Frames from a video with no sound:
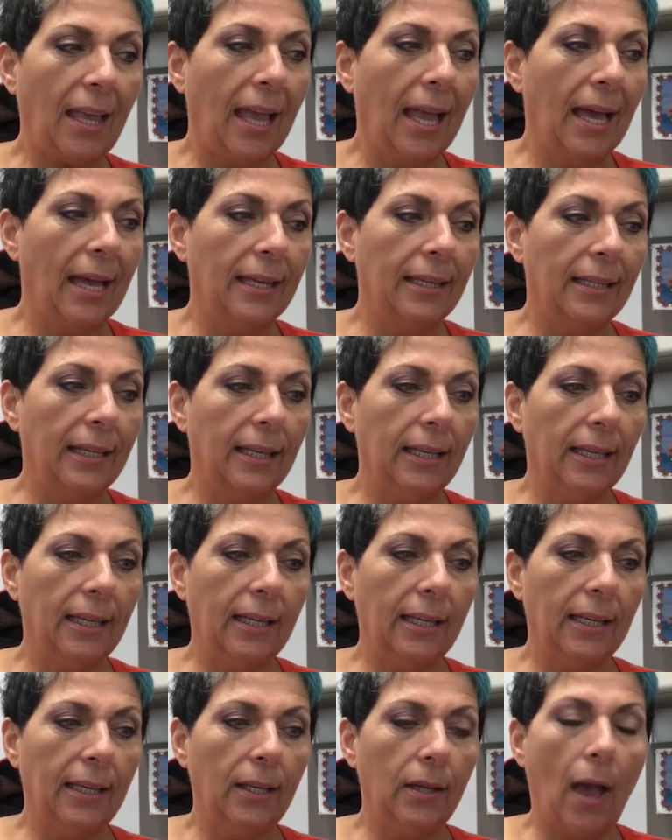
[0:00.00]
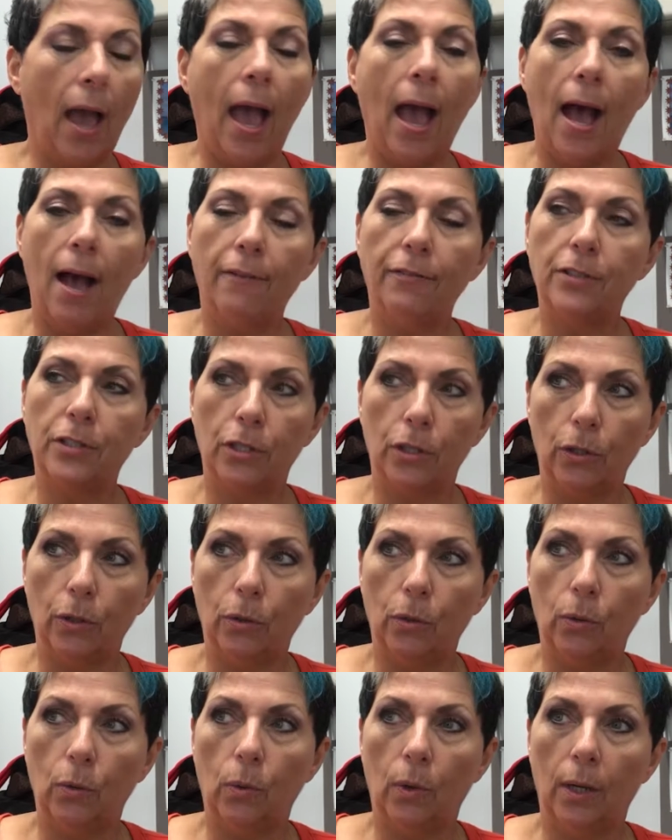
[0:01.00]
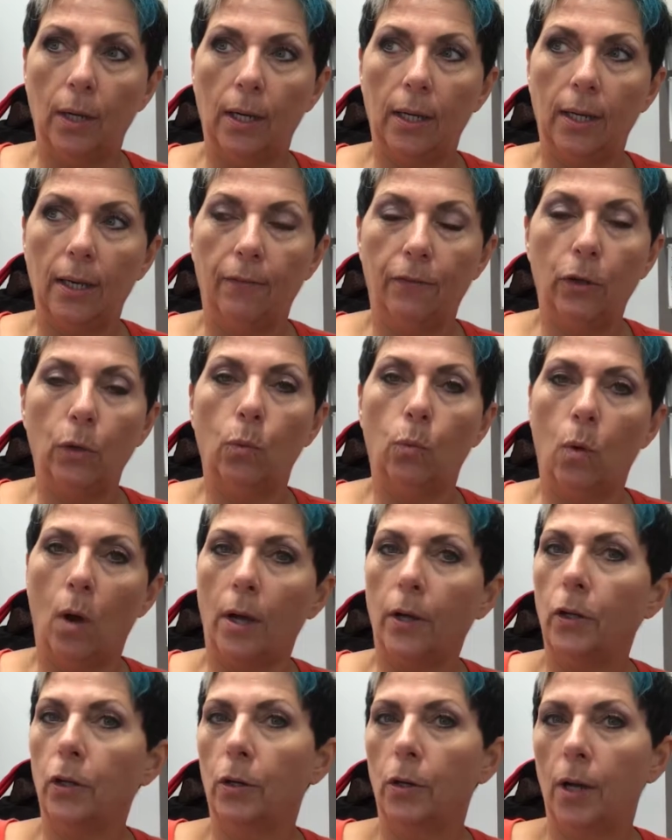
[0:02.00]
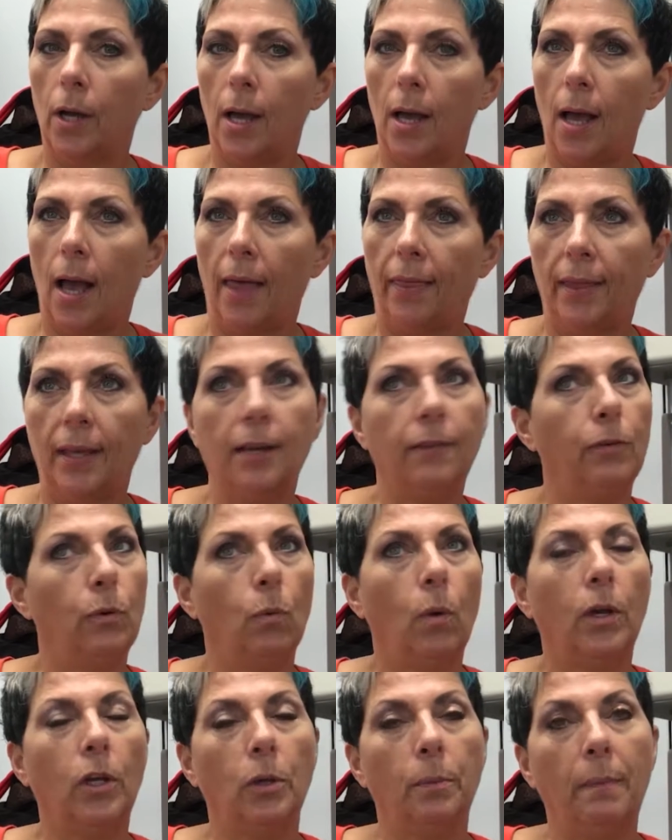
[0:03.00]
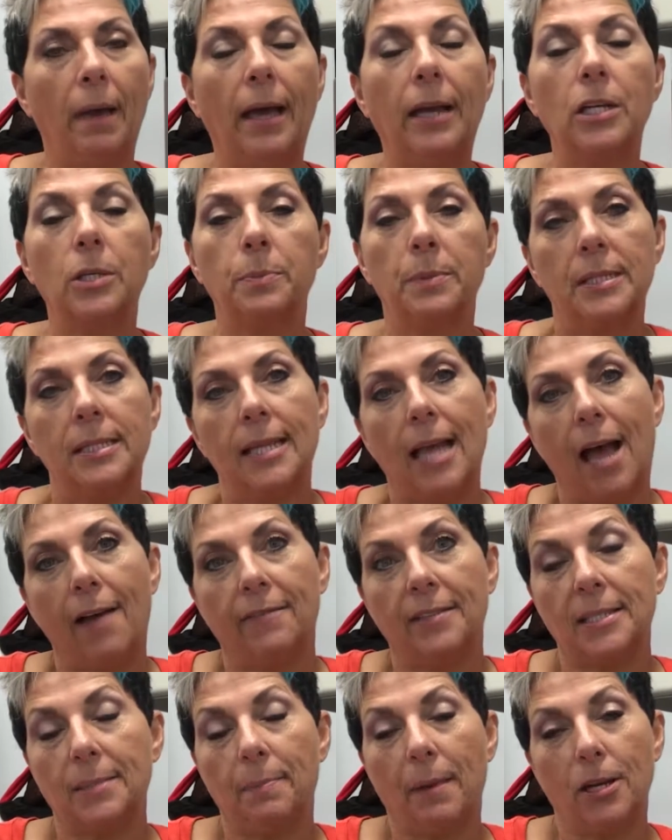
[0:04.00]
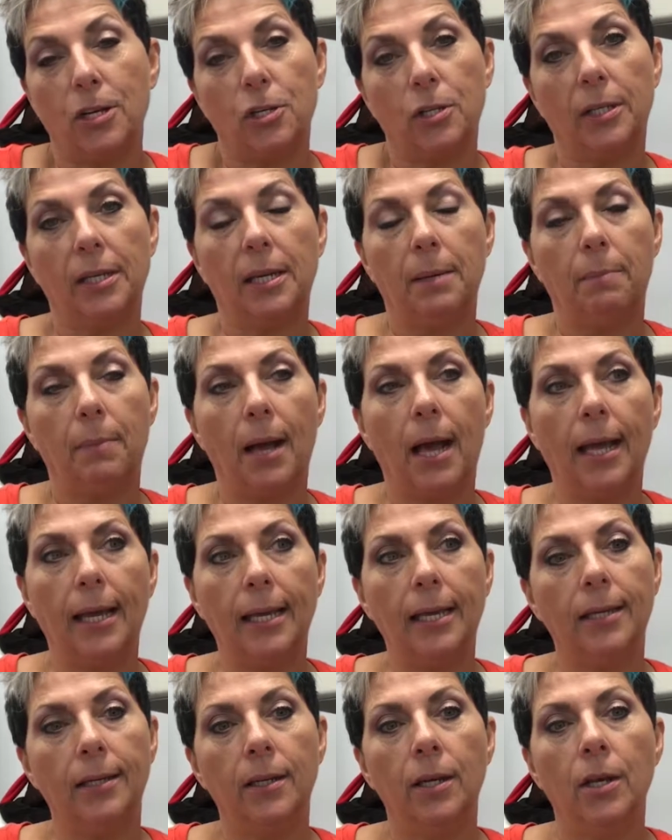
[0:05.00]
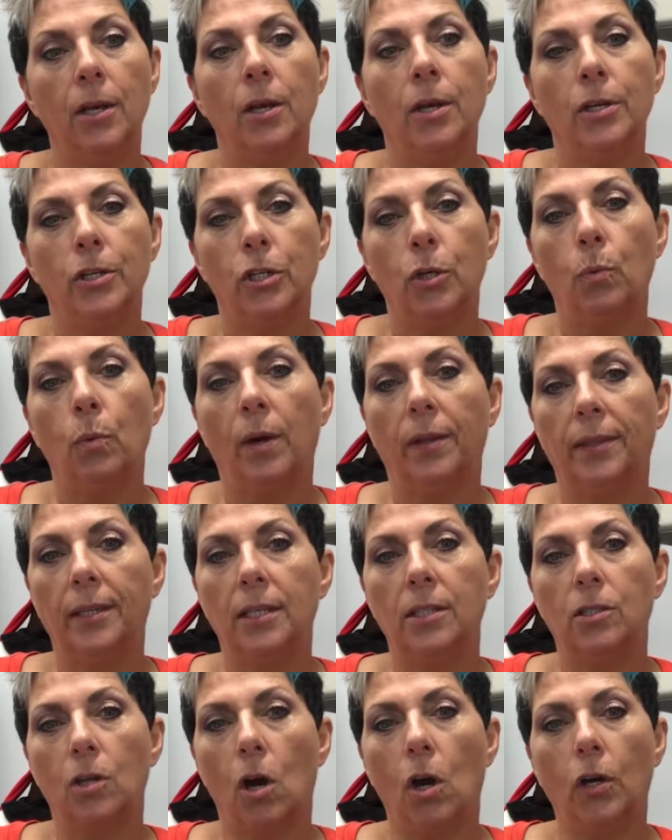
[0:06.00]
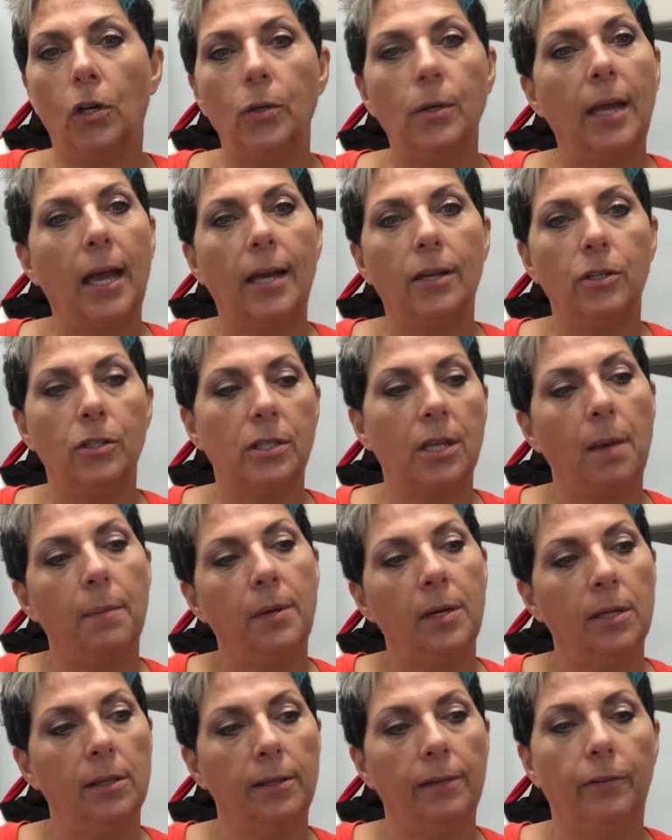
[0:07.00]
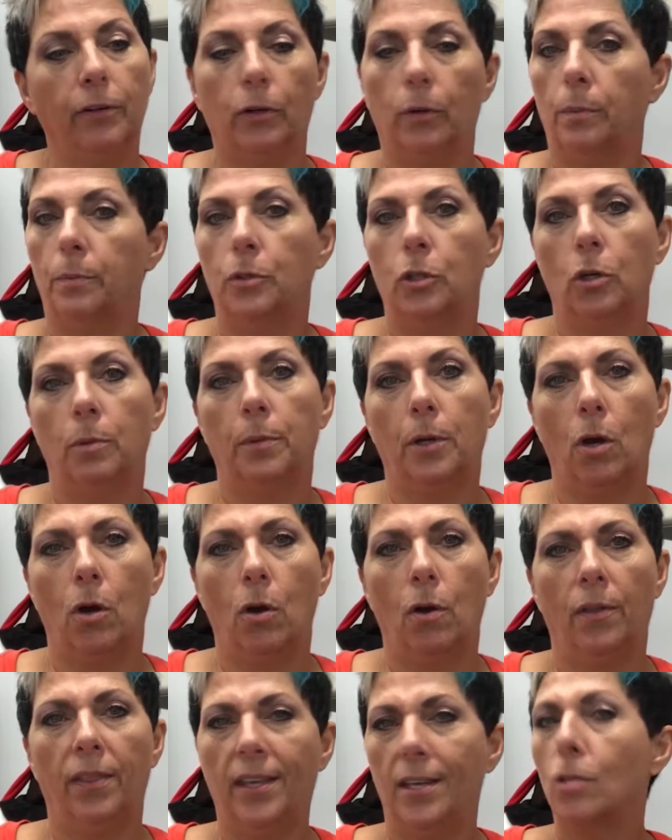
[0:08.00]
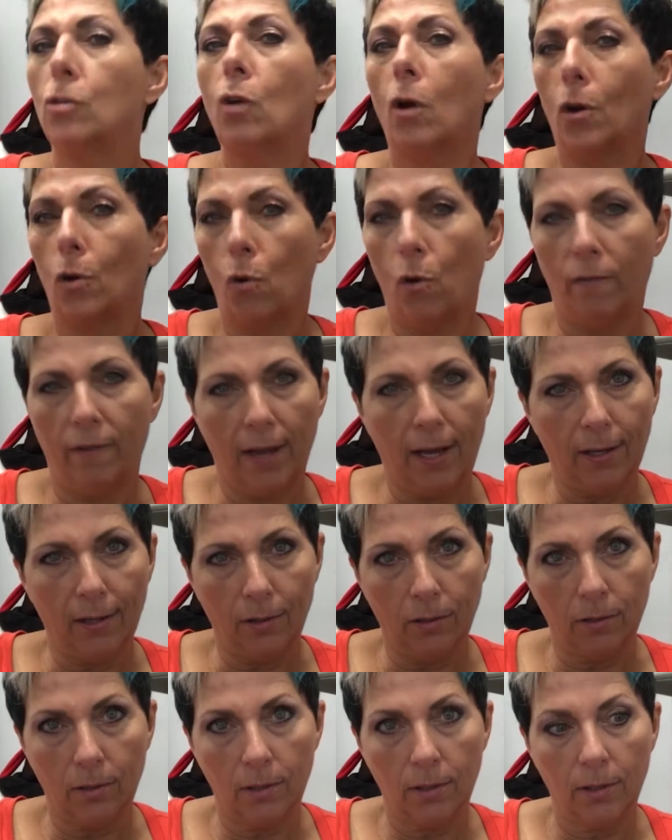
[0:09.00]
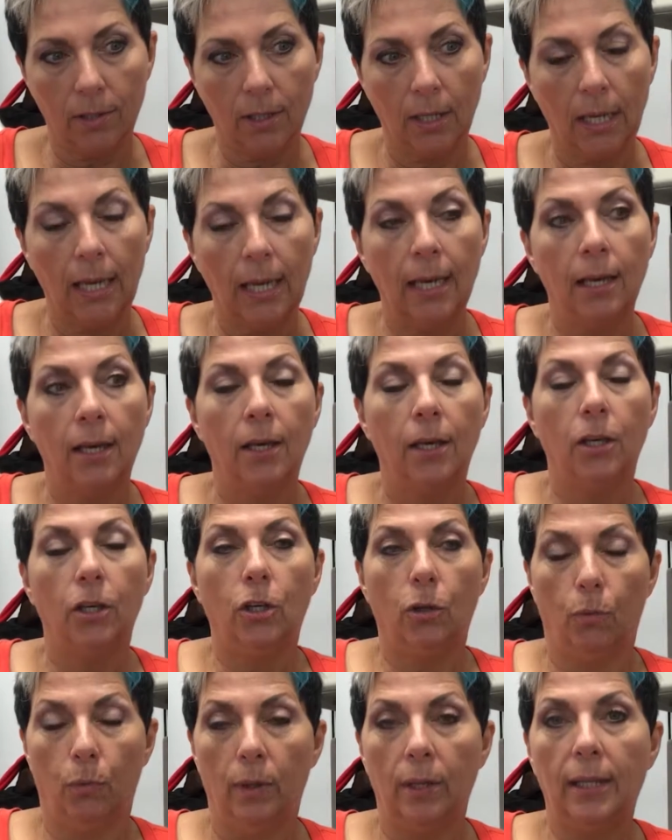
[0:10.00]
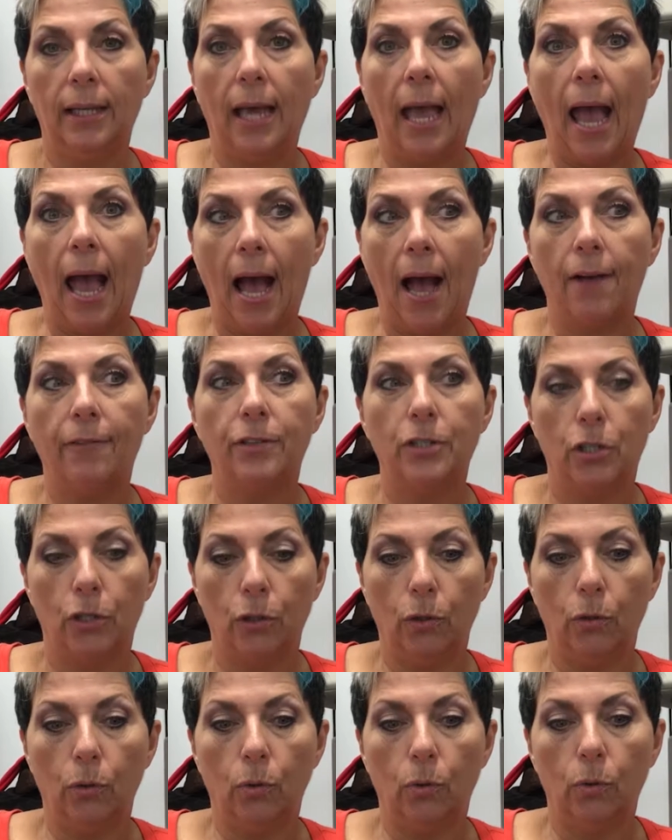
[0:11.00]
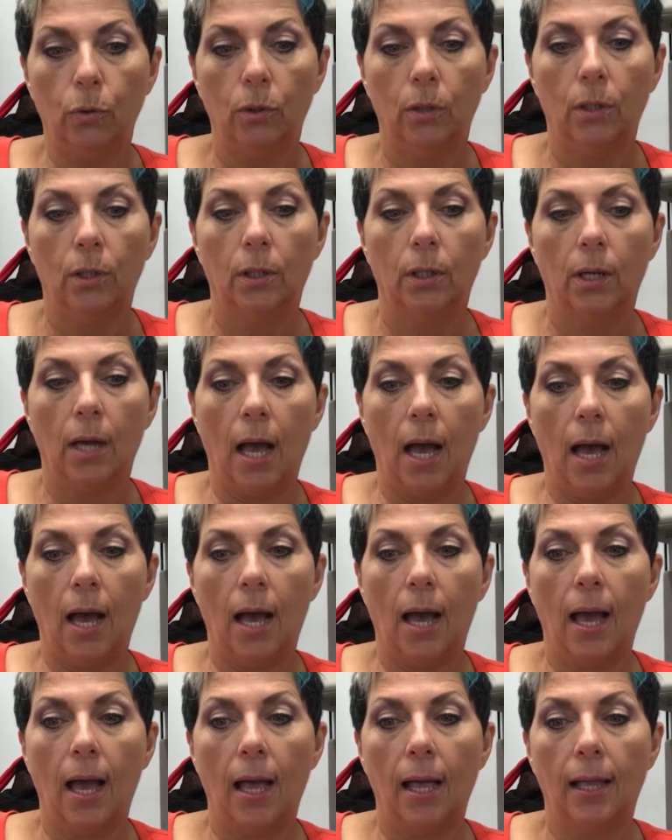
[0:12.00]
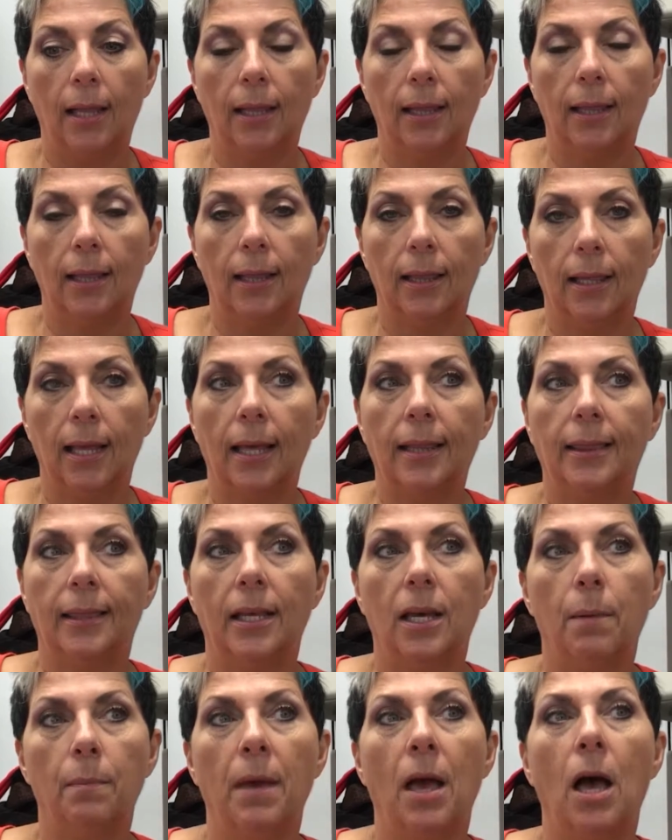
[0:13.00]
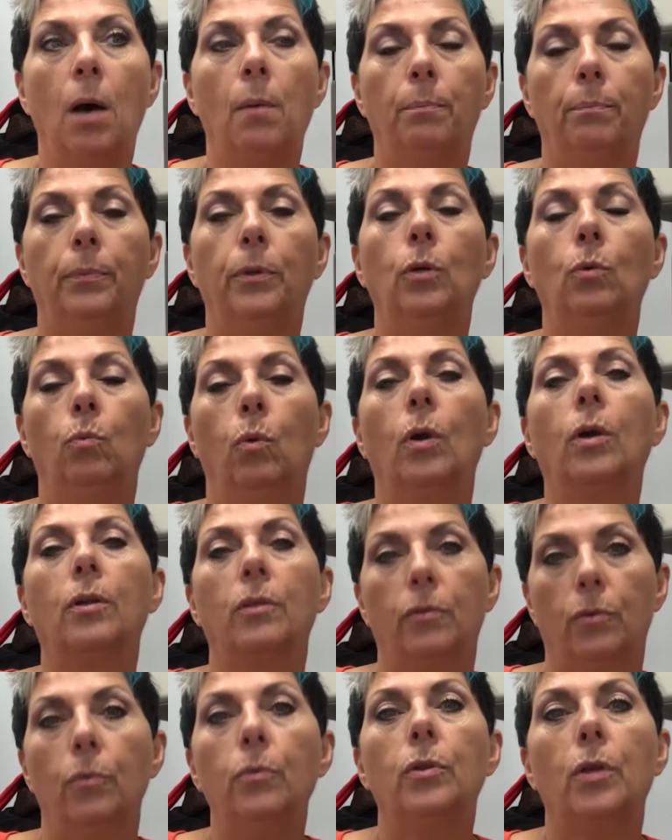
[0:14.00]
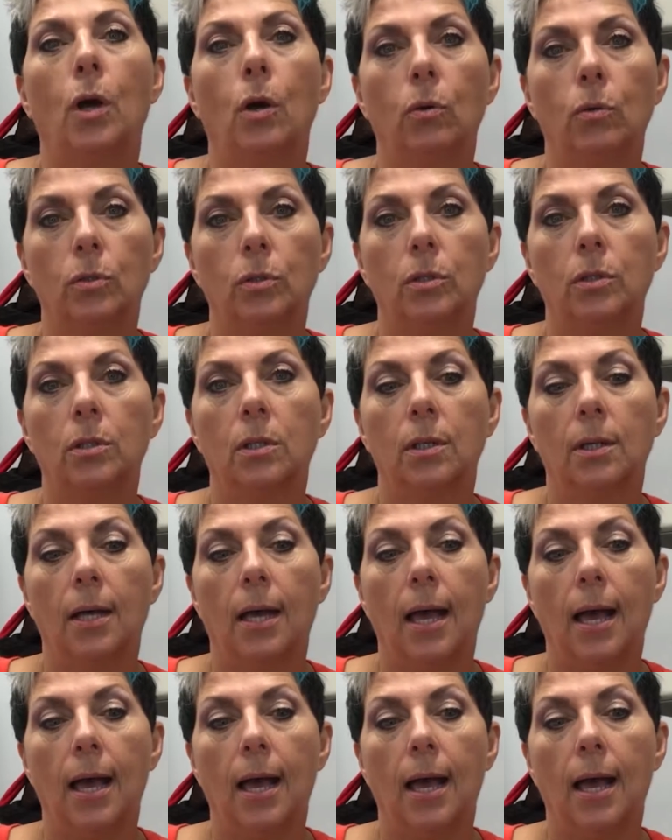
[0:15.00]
And you have to, if you want your management staff especially to buy in to what these are, you can't just come and deliver them to them and go, these are our core values. You really have to let them help you work through those.